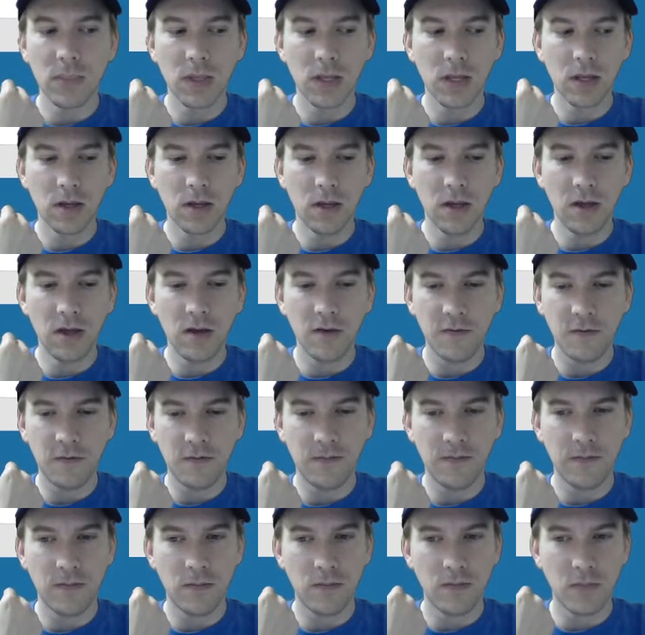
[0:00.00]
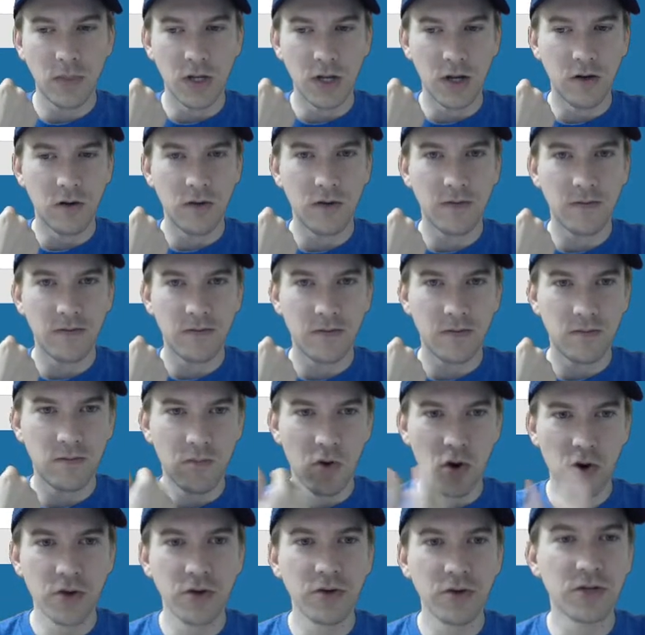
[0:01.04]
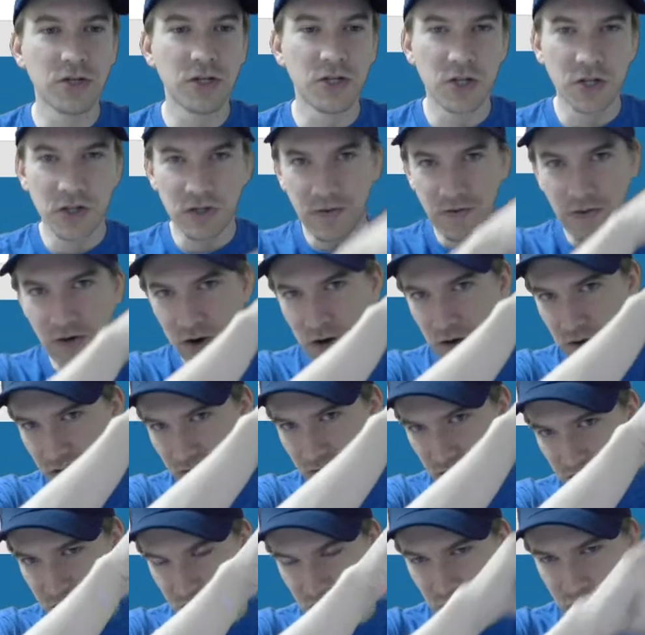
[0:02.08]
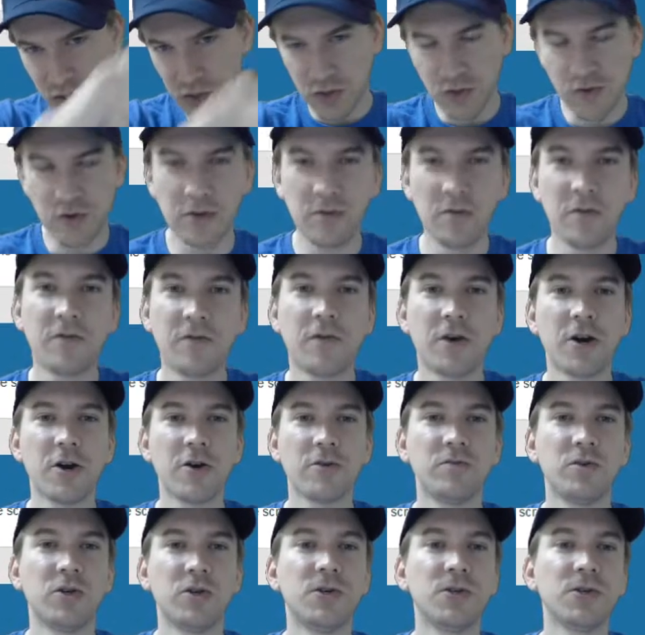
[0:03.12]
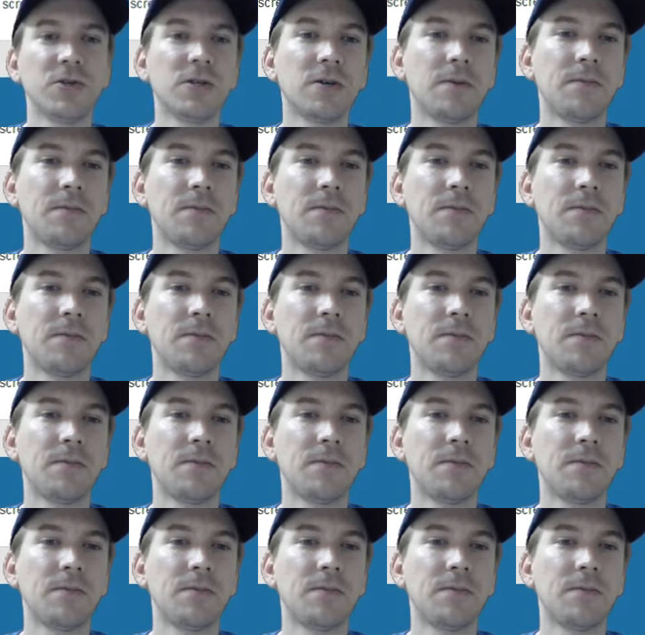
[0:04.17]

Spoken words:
If, Mario could just fire a stream of fireballs,